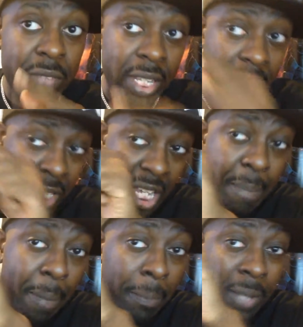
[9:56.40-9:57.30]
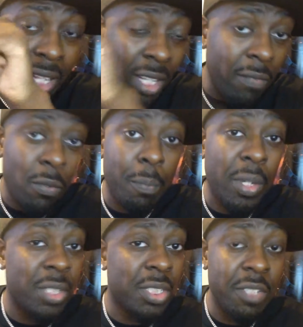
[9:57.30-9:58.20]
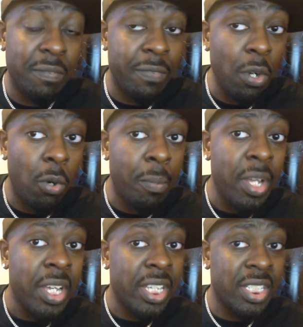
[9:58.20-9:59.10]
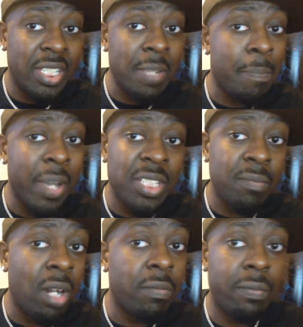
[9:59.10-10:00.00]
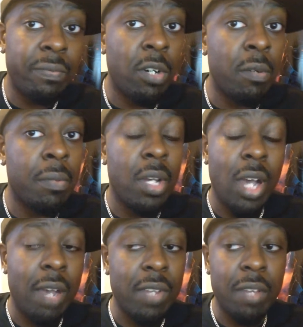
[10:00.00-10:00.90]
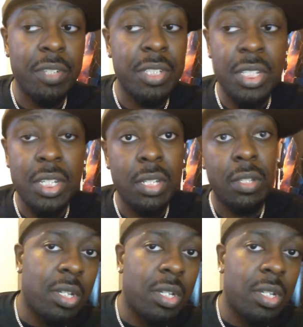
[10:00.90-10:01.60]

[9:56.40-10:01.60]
if they can keep up that level, because this film is the best Marvel film I've ever seen.